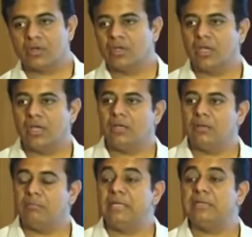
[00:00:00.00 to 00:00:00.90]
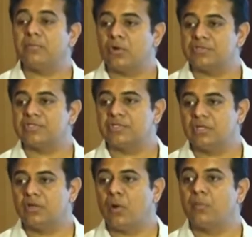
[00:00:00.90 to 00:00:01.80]
in meat
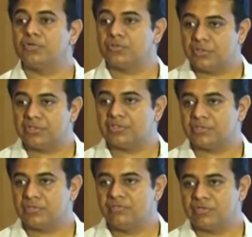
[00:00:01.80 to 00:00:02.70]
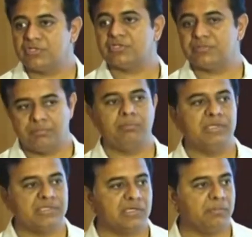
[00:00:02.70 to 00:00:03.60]
processing opportunities, which is
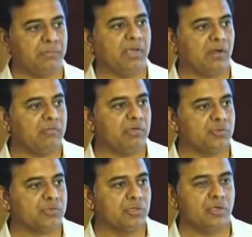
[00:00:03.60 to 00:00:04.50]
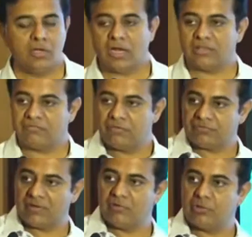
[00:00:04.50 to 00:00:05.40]
basically pink revolution. And the fifth
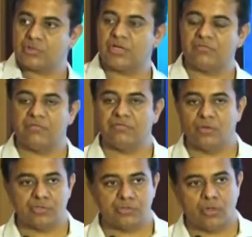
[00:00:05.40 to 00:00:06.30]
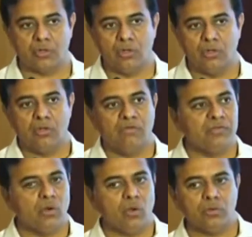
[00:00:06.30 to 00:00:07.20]
revolution that we are focused on,
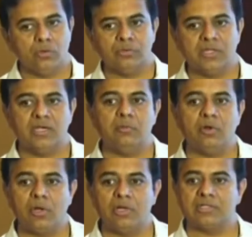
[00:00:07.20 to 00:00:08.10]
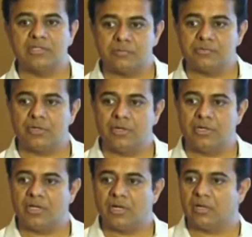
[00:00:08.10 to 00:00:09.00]
we all know the edible oil consumption in
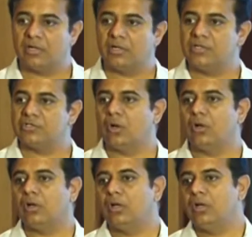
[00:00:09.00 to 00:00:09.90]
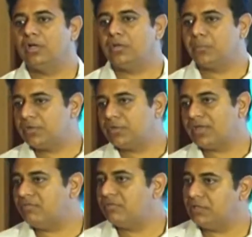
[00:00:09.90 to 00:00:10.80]
India currently is all dependent
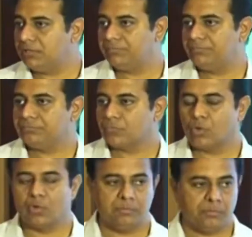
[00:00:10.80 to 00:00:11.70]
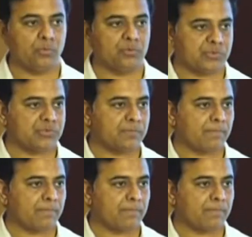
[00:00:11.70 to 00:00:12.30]
heavily on imports.